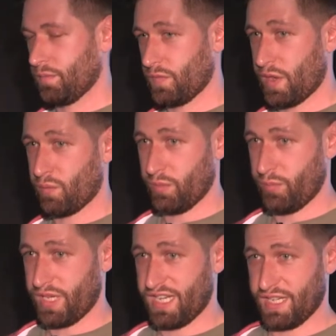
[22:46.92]
they will
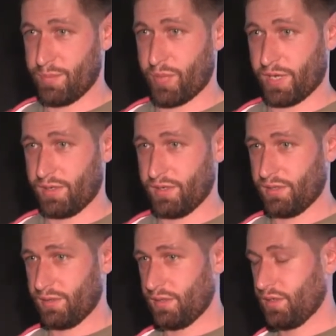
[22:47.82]
be
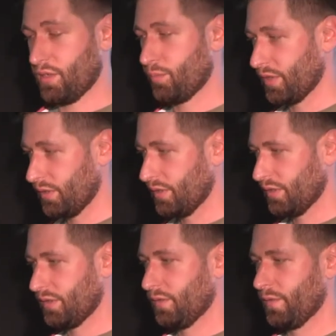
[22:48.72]

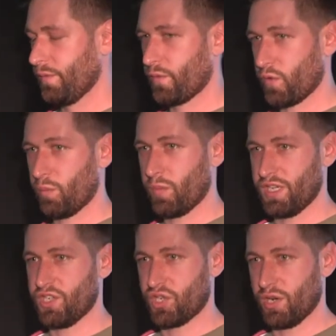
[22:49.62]
independent from
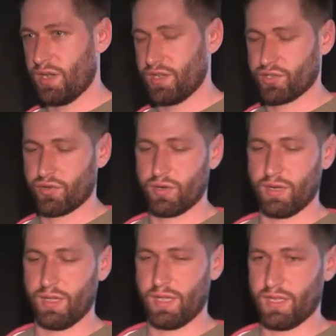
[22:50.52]
each other,
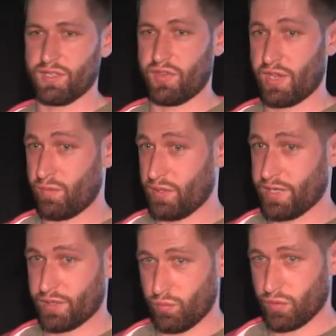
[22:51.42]
and they will
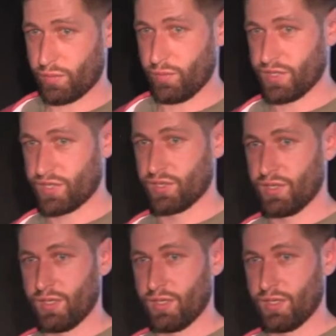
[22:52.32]
not work with